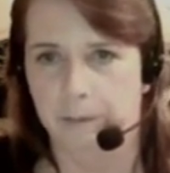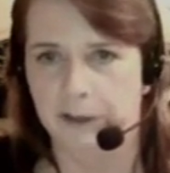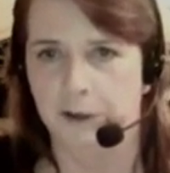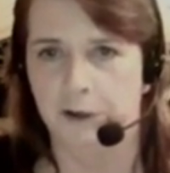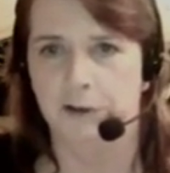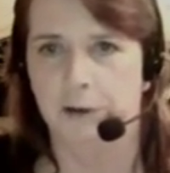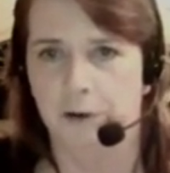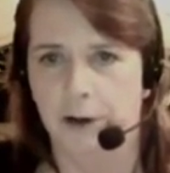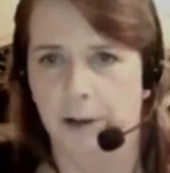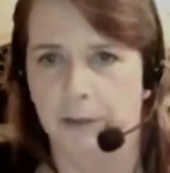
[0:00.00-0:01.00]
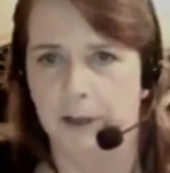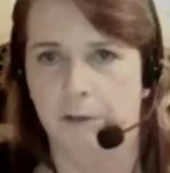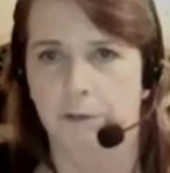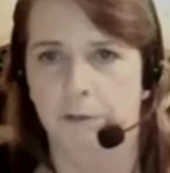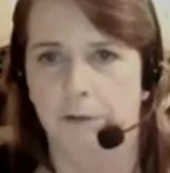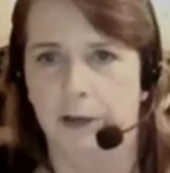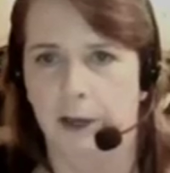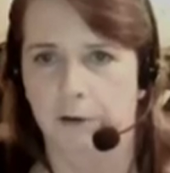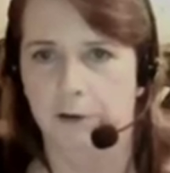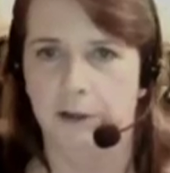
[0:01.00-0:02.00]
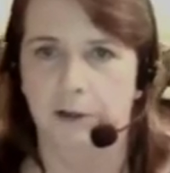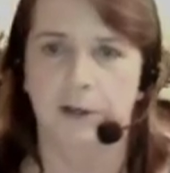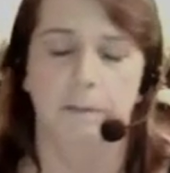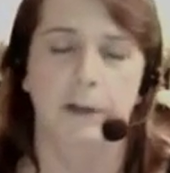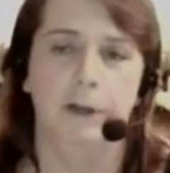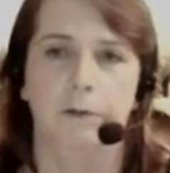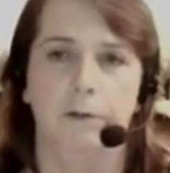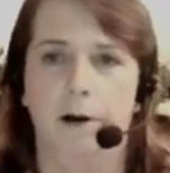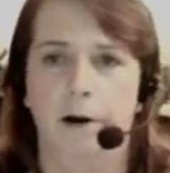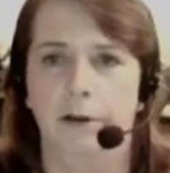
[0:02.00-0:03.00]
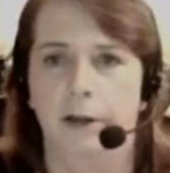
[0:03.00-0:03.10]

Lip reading: messages that are coming through or the energy that's coming through the card.